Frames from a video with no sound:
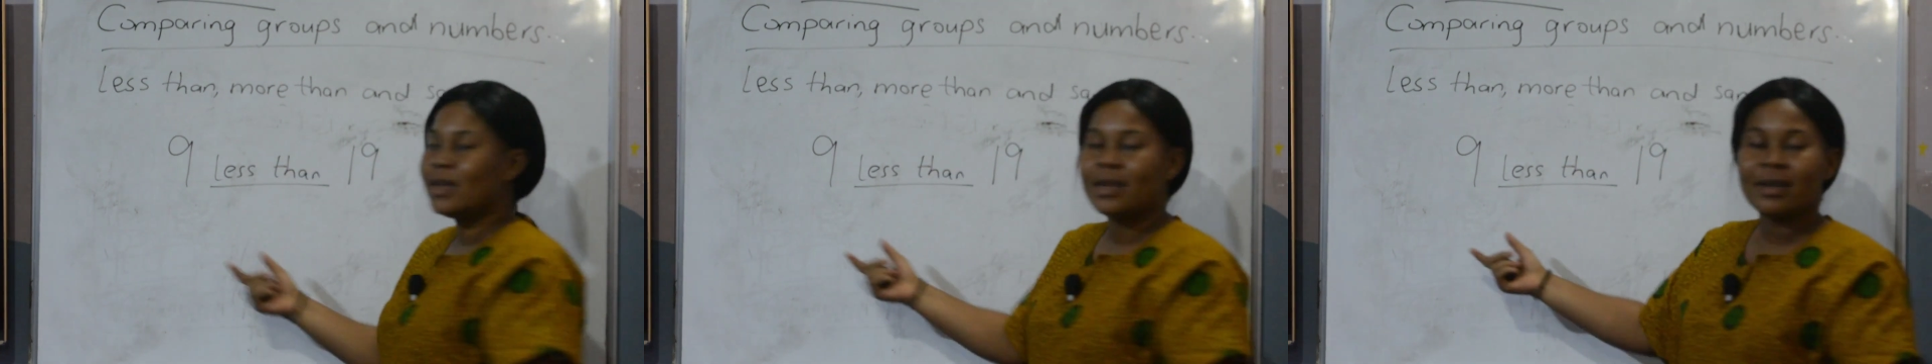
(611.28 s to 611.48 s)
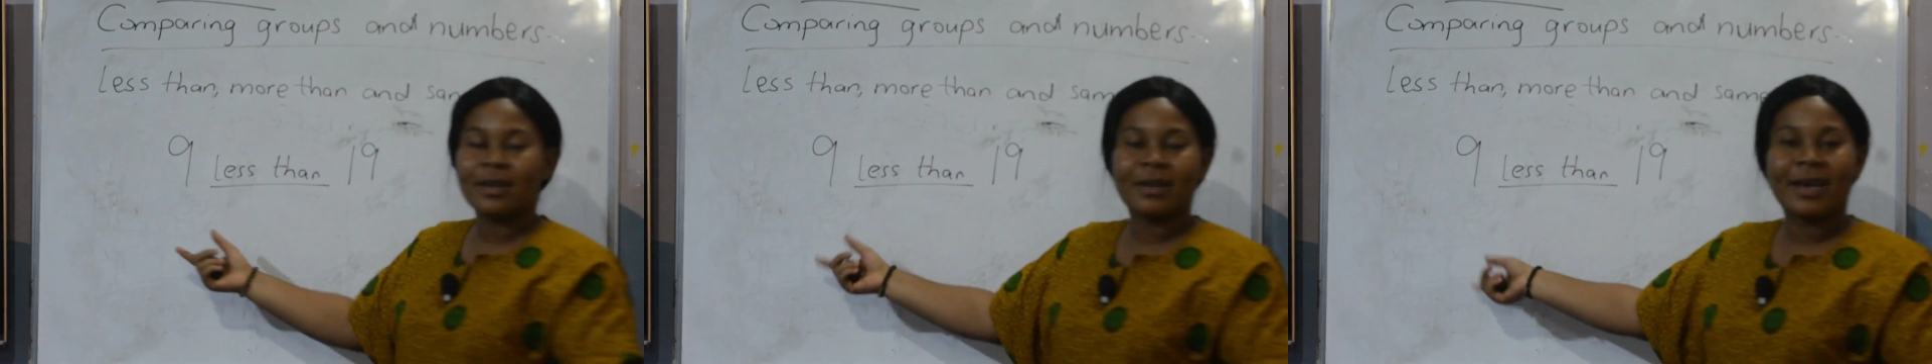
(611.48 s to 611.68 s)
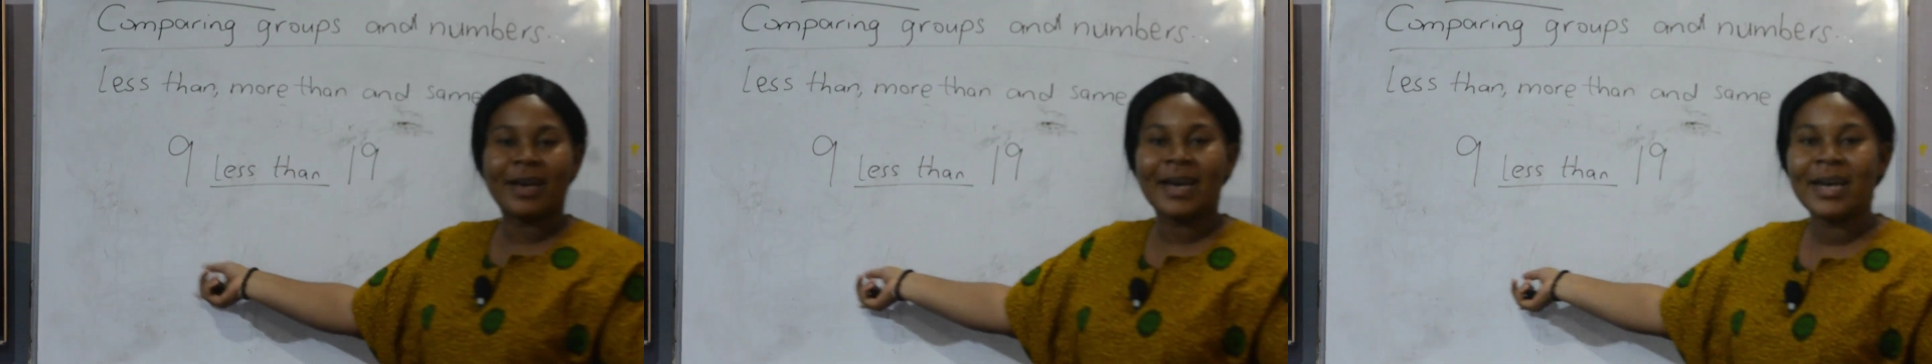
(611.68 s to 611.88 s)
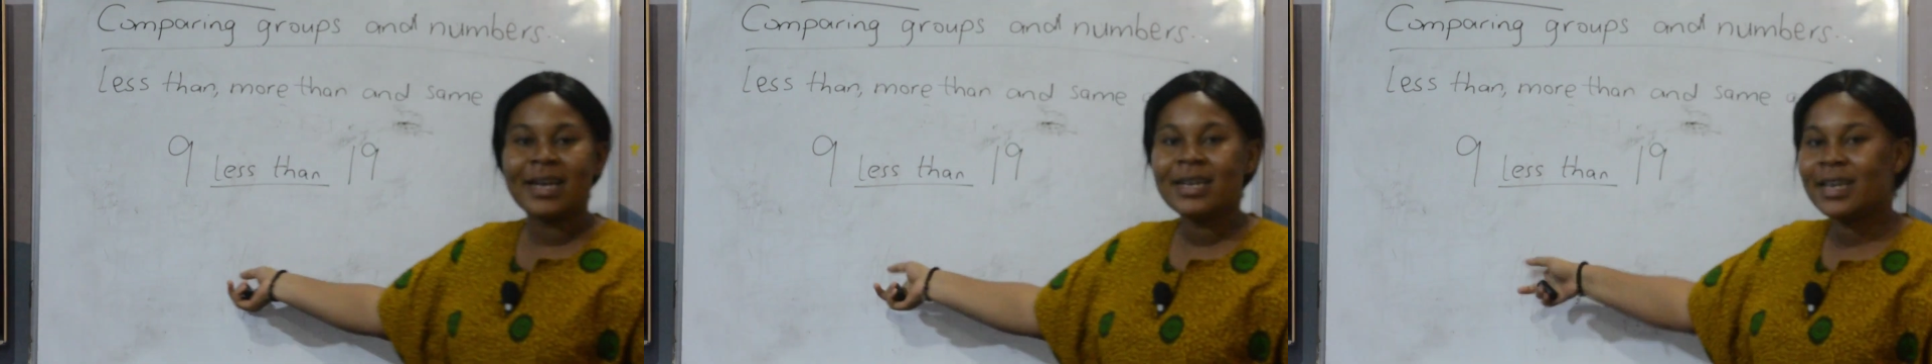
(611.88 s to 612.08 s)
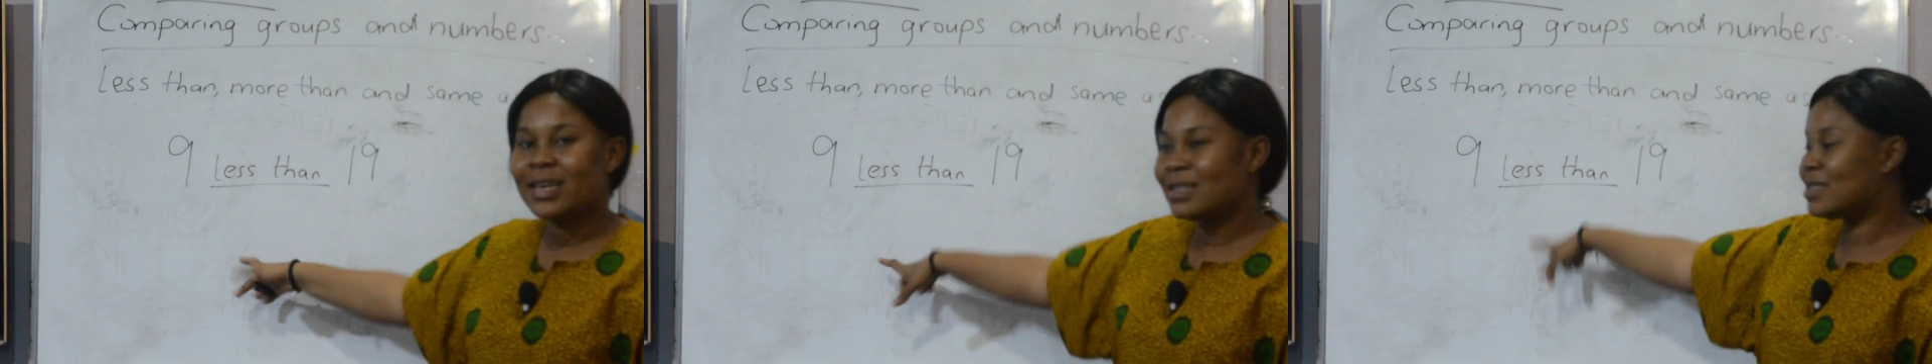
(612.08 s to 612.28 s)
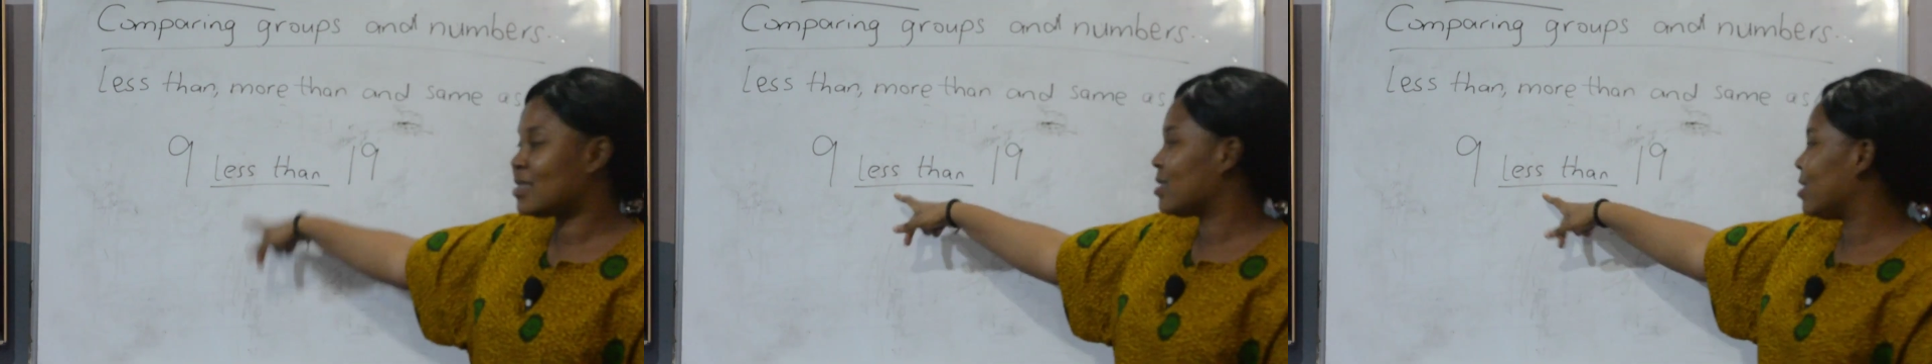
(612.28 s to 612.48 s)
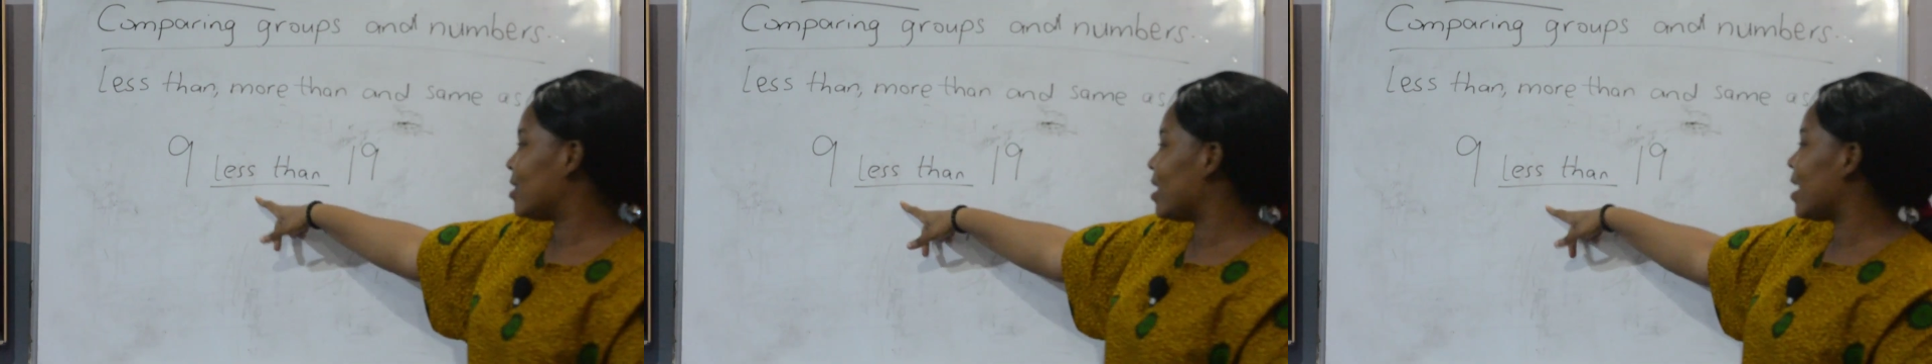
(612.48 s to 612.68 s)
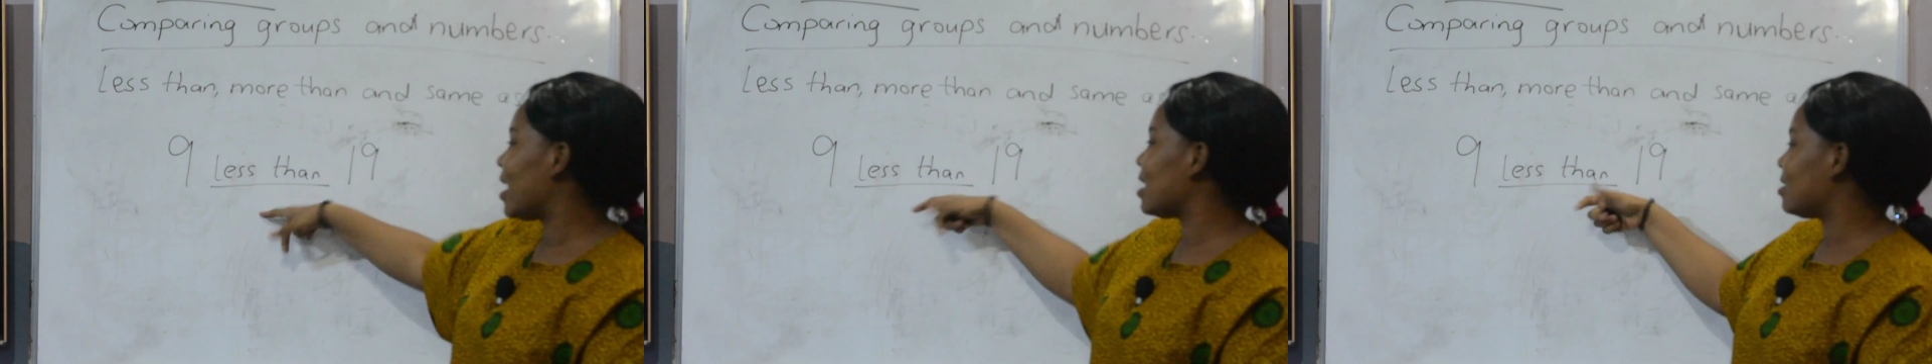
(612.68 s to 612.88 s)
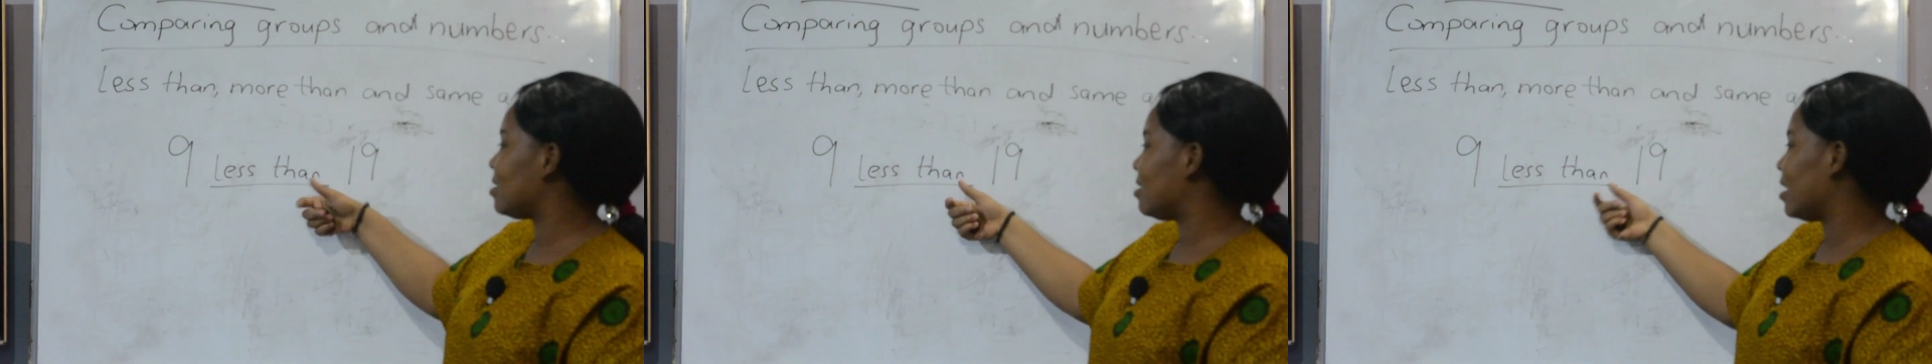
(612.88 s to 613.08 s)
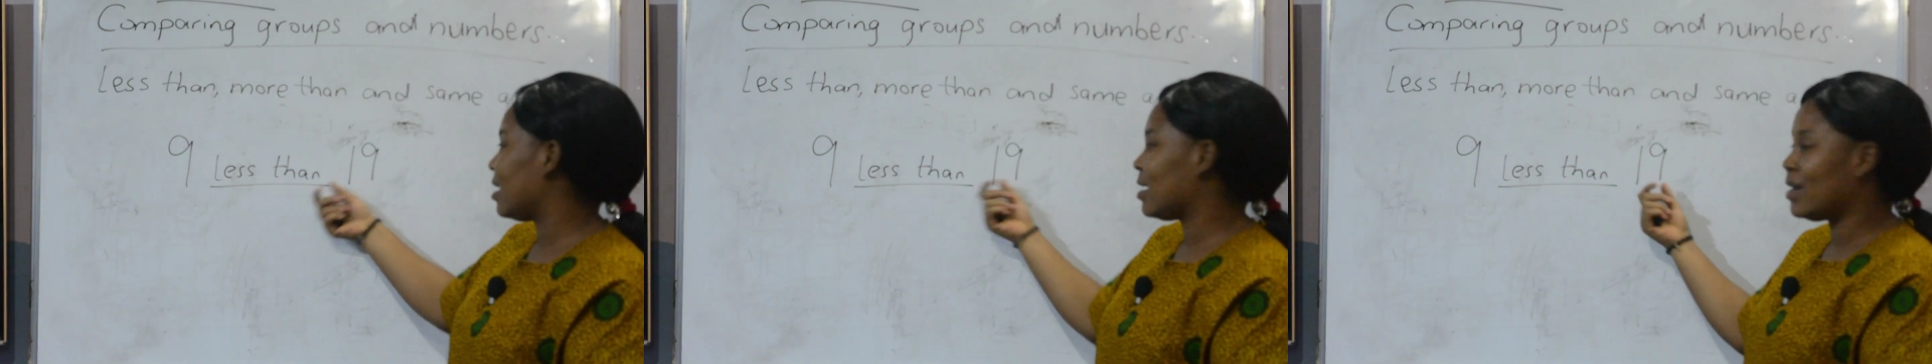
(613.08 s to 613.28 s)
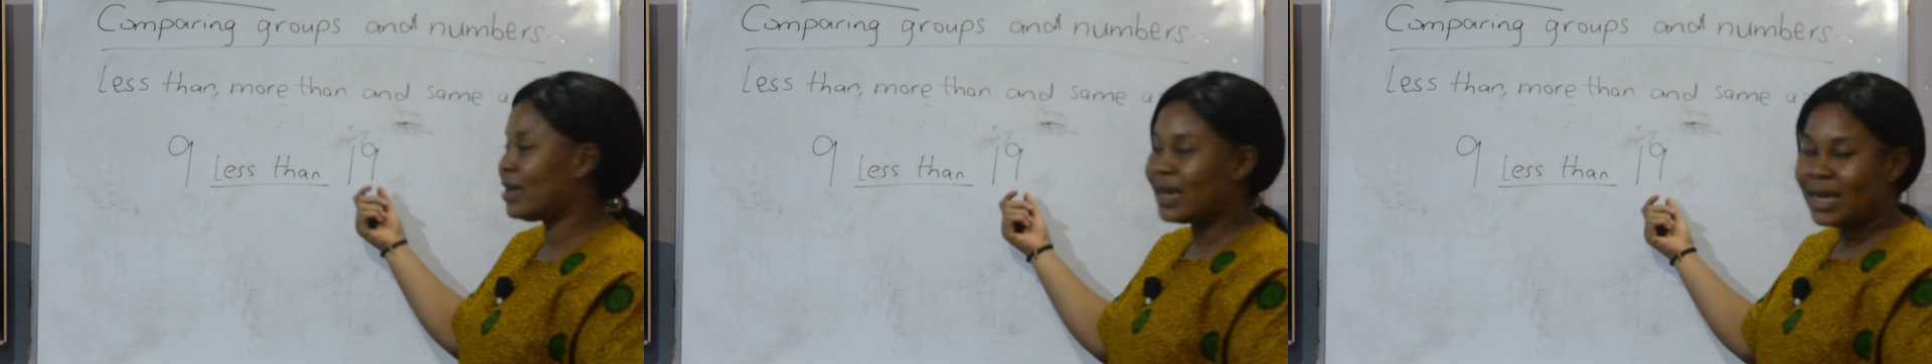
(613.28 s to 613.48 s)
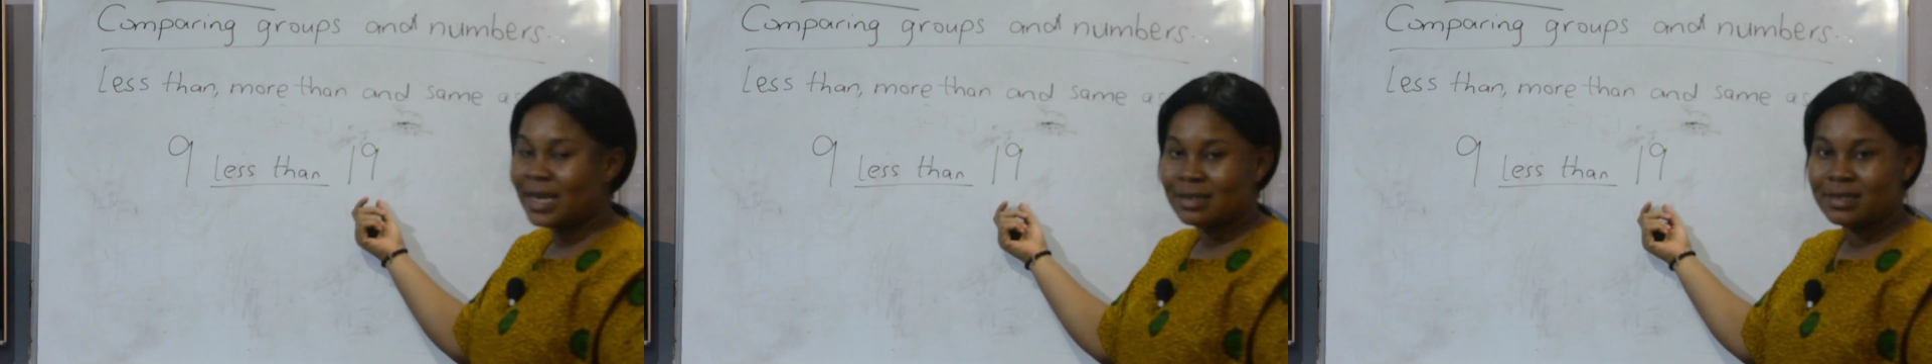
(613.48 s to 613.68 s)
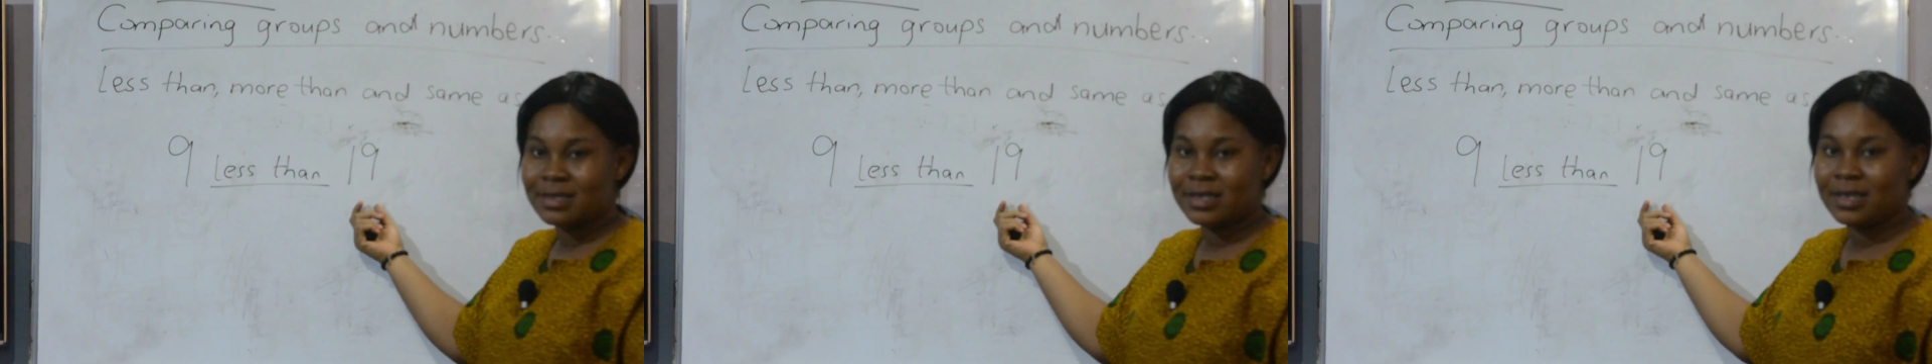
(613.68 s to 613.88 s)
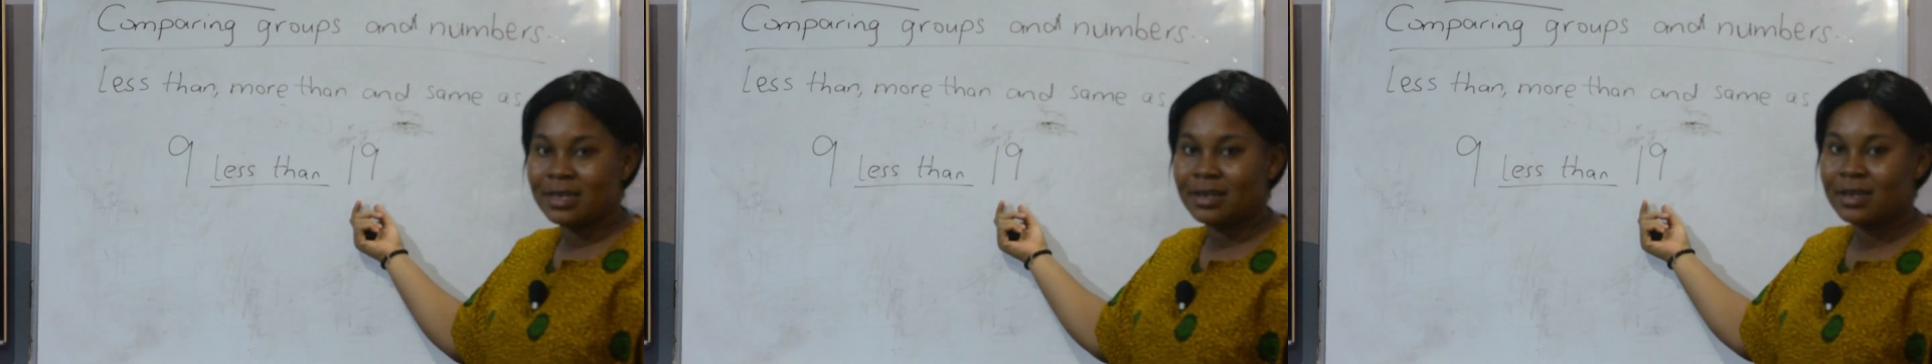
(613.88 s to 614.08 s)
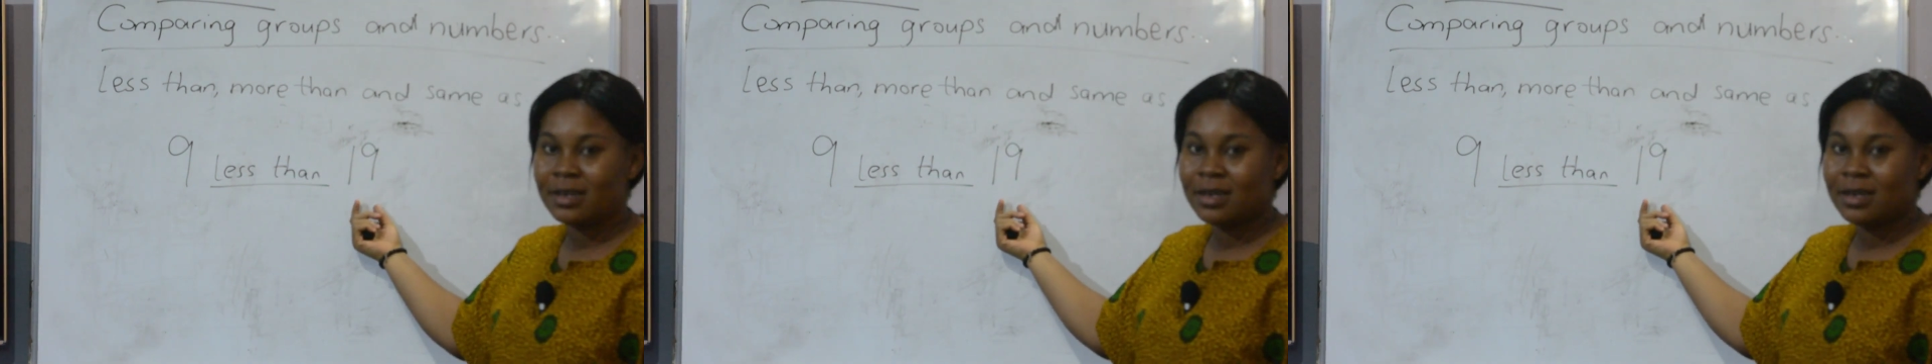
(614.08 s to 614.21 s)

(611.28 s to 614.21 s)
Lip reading: 9 is less than 19.